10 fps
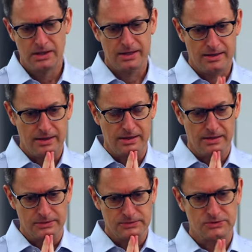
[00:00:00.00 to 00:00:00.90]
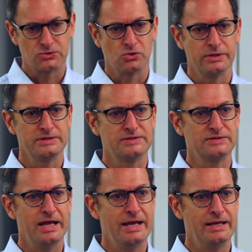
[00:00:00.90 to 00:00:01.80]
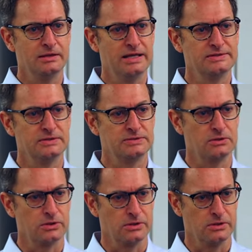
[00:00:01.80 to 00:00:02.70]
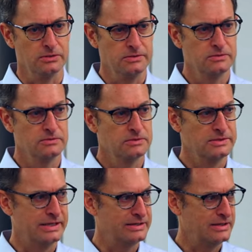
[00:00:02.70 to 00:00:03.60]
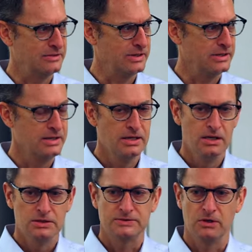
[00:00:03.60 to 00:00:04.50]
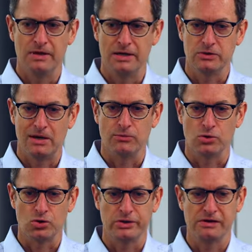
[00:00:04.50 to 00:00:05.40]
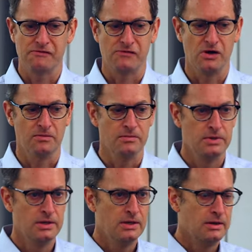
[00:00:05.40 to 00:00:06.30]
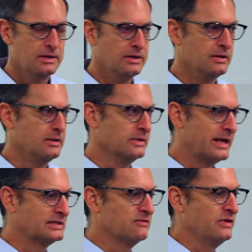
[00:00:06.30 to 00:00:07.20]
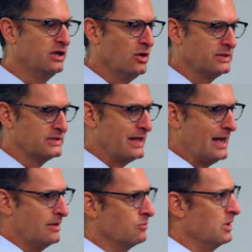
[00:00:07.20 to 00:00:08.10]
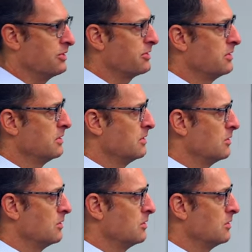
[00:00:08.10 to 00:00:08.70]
uh, stories stay, lessons learned. Did I get that right? So that I'm learning from in the case of EO, it's that with